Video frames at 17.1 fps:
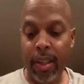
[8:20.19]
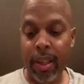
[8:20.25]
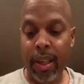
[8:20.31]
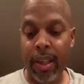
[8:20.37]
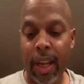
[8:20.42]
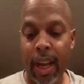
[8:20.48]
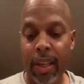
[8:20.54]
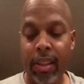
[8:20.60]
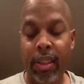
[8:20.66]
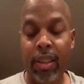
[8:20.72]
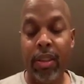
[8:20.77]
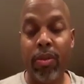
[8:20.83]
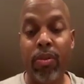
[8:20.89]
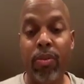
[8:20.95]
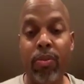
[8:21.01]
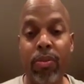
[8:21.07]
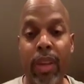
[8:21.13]
that naturally
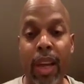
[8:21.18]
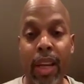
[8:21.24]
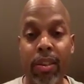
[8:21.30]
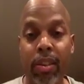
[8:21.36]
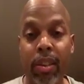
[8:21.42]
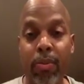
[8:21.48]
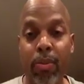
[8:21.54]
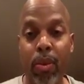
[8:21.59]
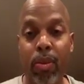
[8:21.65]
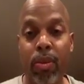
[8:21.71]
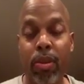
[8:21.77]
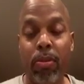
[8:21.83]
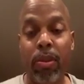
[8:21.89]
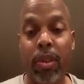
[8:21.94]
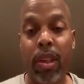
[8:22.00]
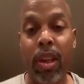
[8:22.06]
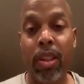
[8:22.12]
naturally boost
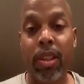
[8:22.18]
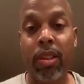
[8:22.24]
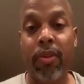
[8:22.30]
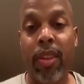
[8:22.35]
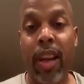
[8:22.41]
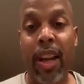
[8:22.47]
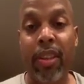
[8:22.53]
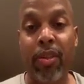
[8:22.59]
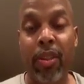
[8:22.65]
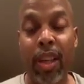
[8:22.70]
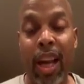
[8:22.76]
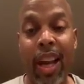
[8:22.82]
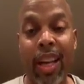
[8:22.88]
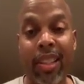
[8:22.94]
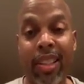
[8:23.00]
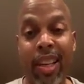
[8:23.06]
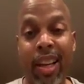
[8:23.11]
the production of nitric
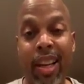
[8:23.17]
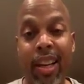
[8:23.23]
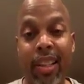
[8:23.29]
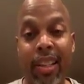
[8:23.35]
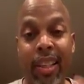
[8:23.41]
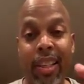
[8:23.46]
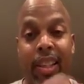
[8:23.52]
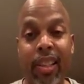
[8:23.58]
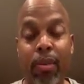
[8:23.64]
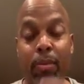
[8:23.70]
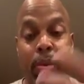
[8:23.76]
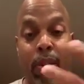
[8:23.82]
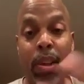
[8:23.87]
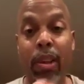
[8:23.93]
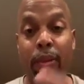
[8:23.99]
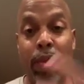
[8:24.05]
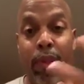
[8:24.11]
oxide to get the
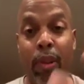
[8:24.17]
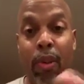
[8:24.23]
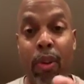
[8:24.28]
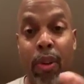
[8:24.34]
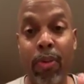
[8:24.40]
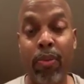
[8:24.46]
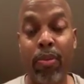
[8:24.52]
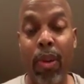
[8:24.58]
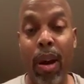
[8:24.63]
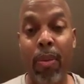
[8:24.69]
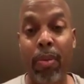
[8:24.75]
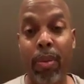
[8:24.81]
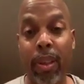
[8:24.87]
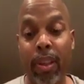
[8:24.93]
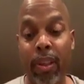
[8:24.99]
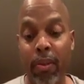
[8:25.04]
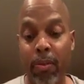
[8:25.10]
blood flowing
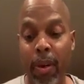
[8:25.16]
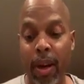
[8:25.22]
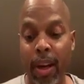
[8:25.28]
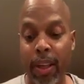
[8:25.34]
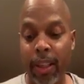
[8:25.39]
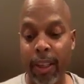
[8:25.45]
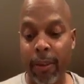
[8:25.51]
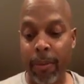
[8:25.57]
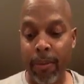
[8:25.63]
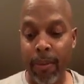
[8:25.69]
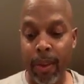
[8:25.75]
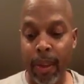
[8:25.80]
properly in your body,